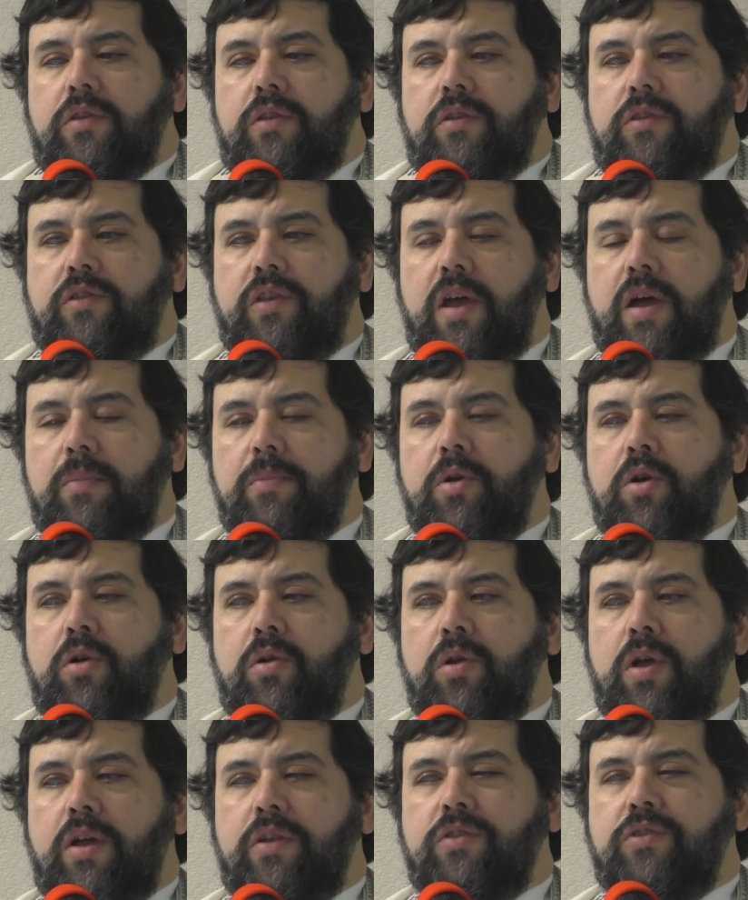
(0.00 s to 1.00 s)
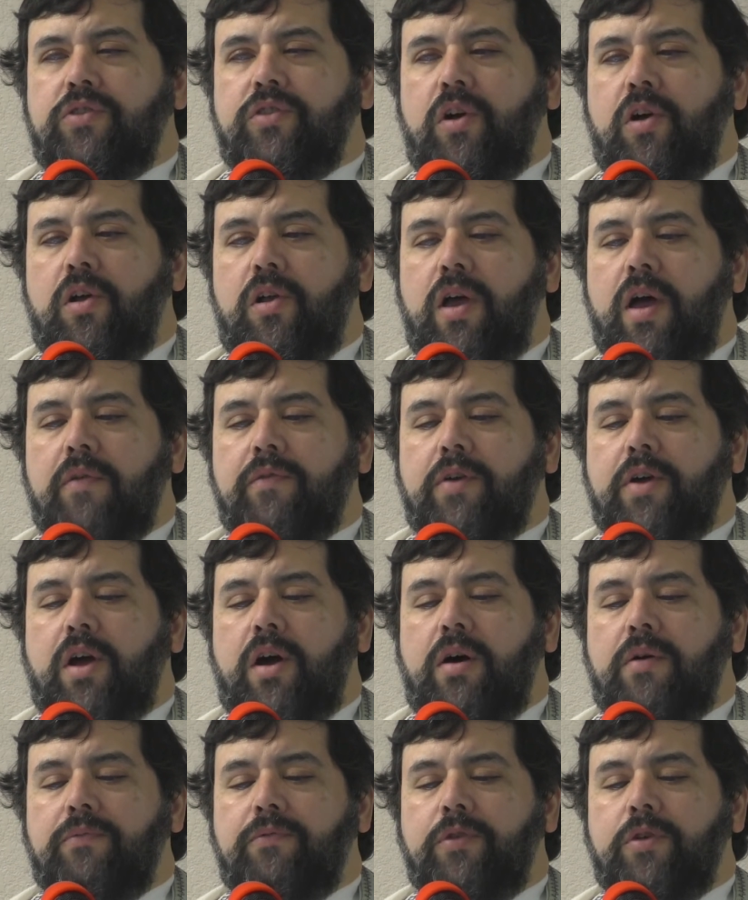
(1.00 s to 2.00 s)
Samuel and Saul have a
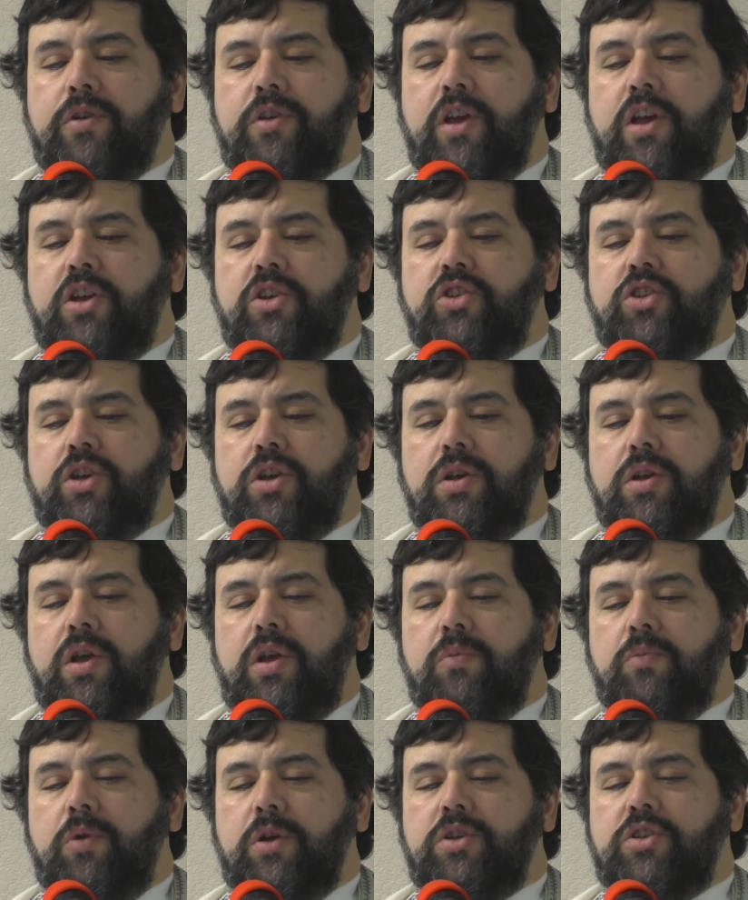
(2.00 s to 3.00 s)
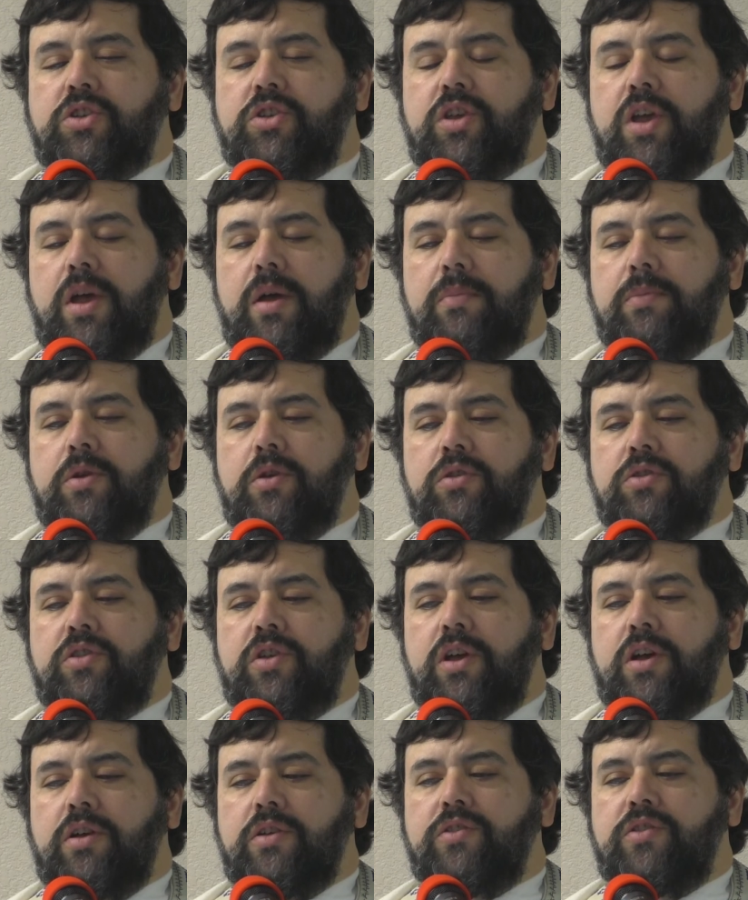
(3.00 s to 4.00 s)
confrontation in which Samuel
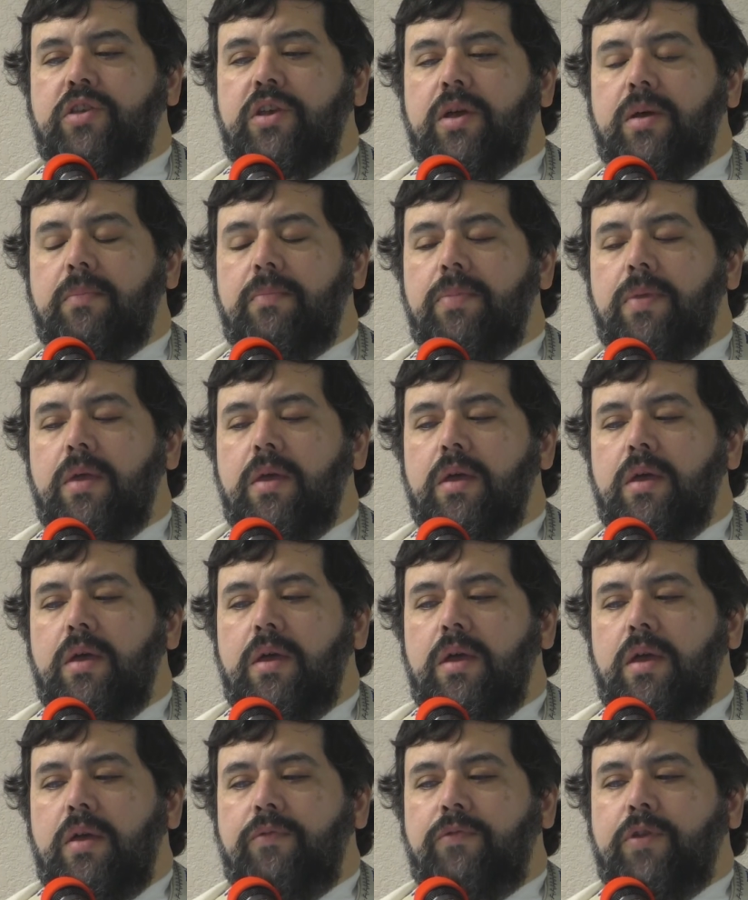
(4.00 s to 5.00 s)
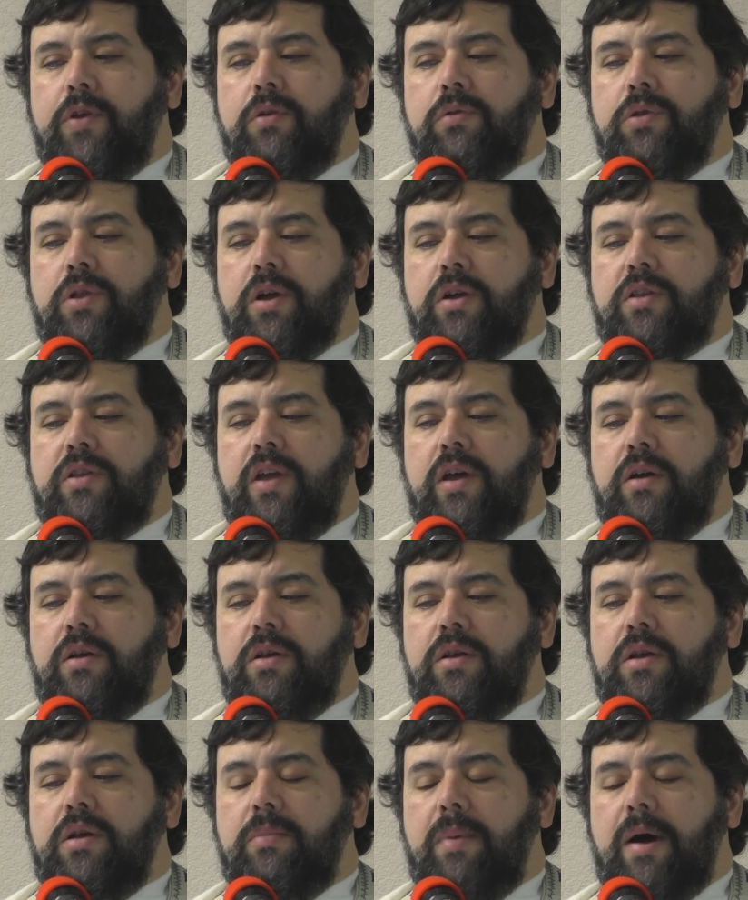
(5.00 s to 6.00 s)
tells him, if you look down
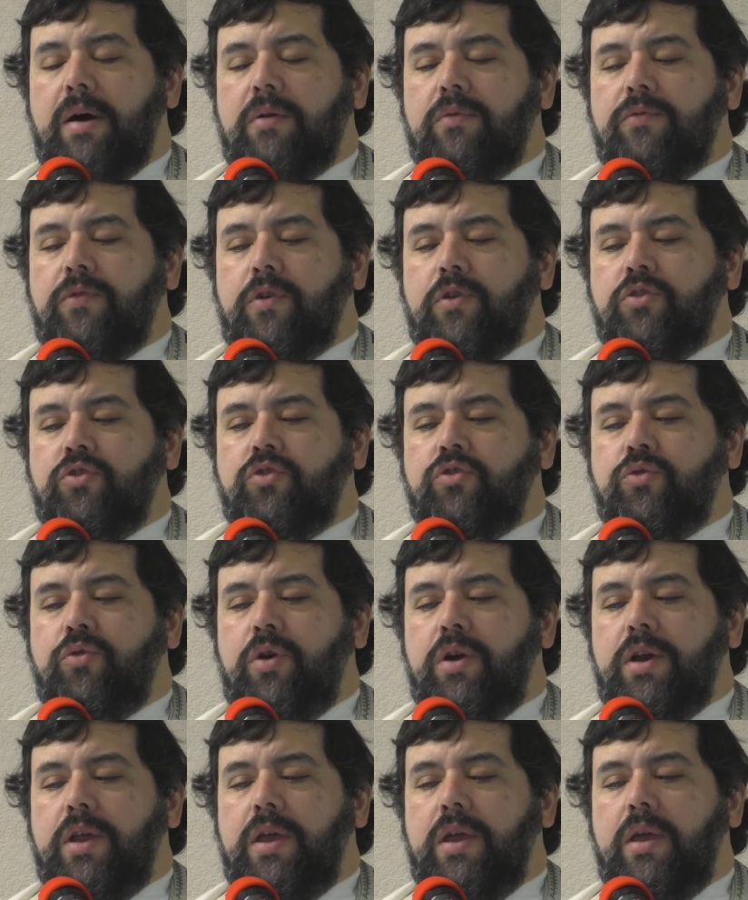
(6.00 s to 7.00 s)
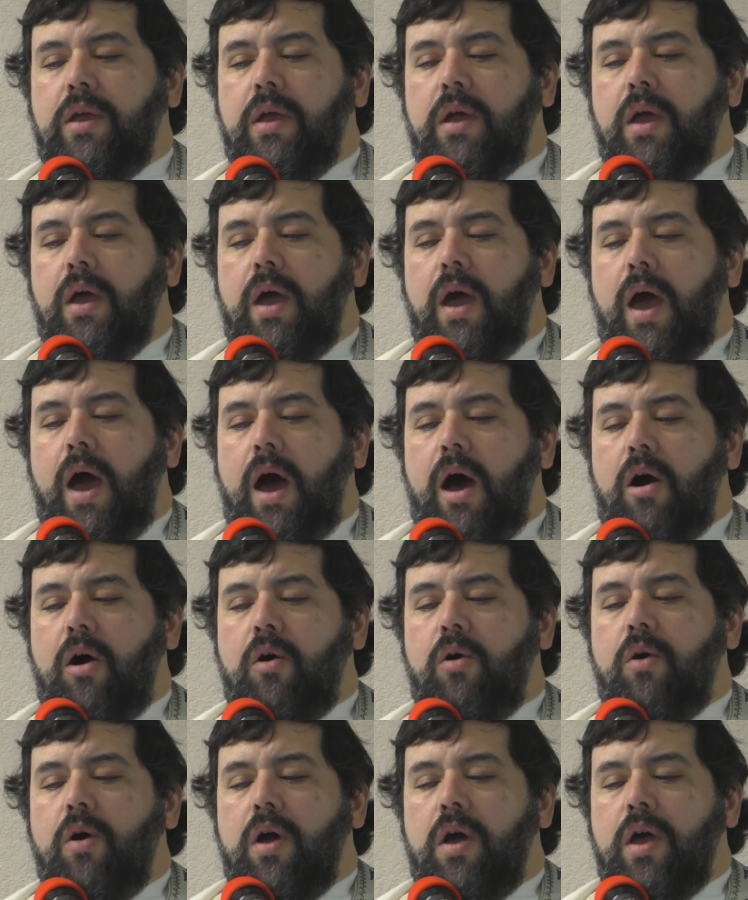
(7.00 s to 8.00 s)
in about verse 20,
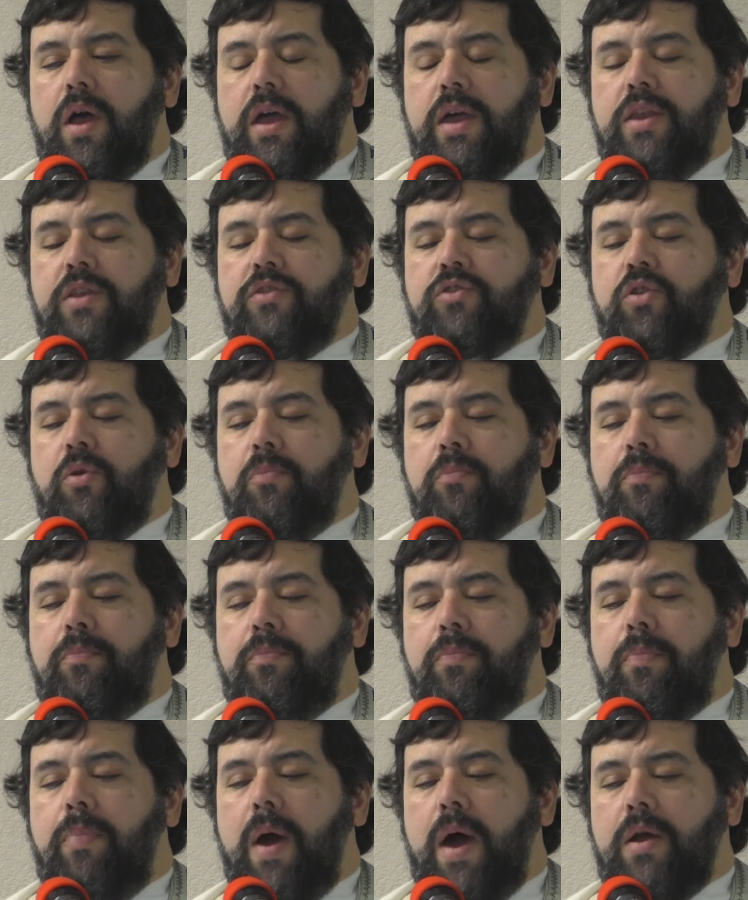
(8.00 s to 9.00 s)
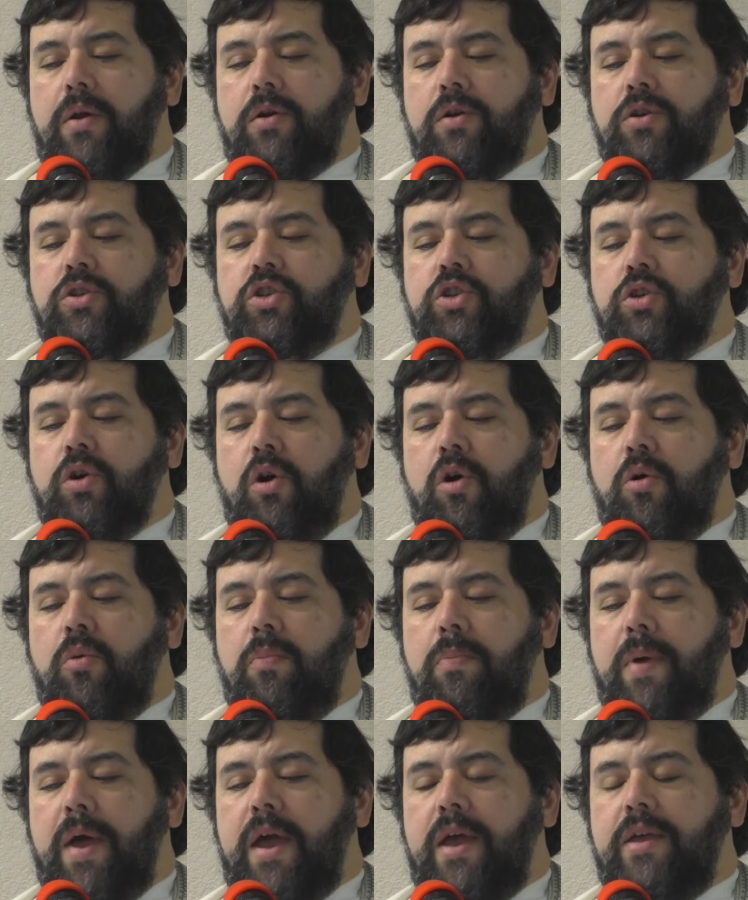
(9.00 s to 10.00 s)
how it is better to
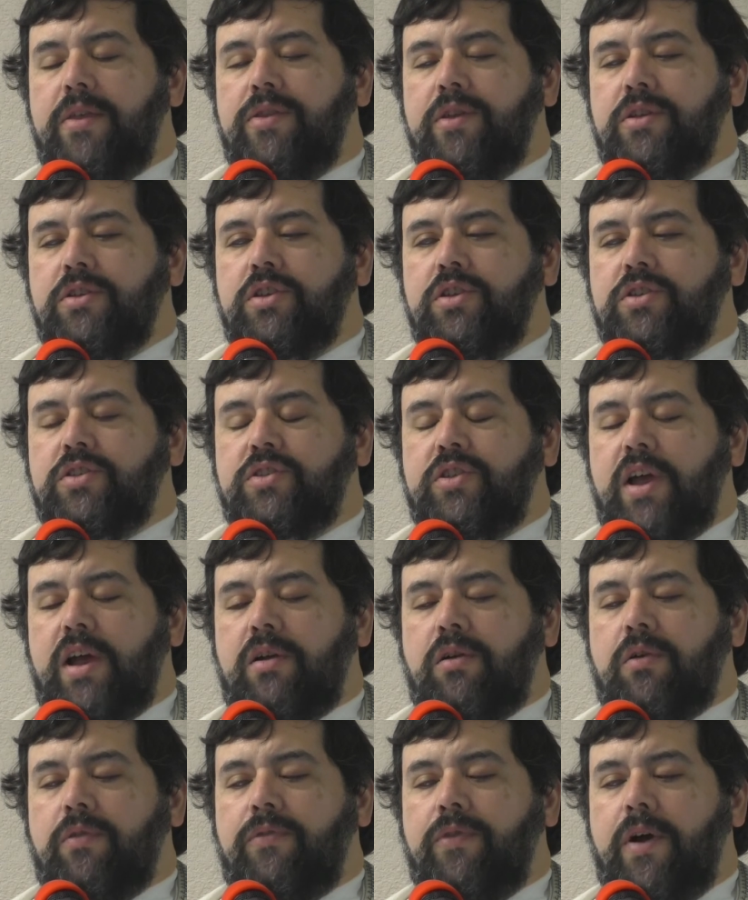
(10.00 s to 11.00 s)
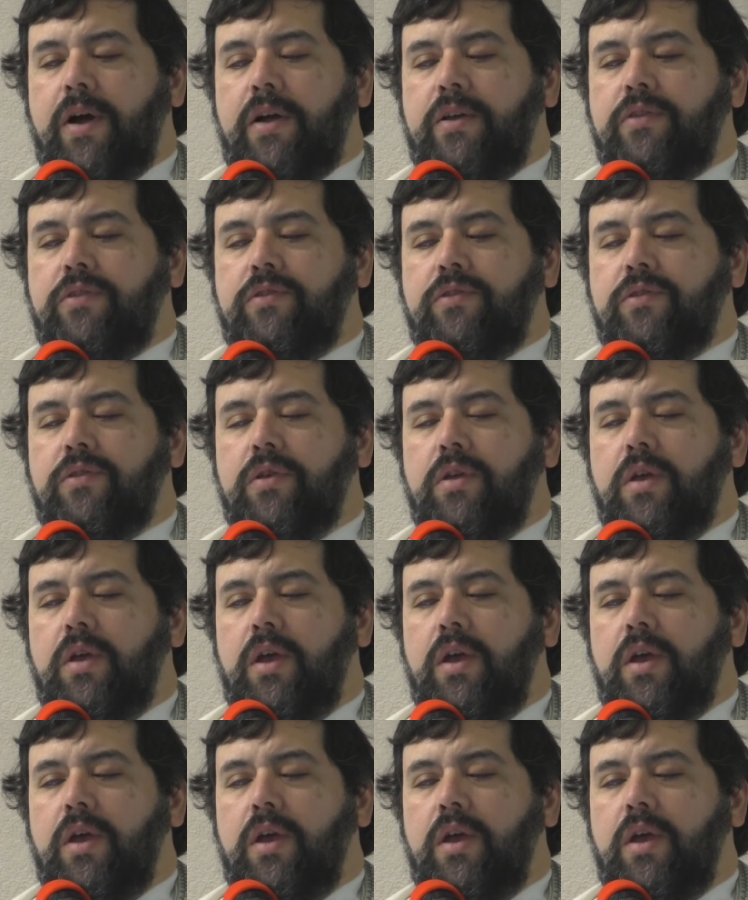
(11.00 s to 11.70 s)
obey than to sacrifice,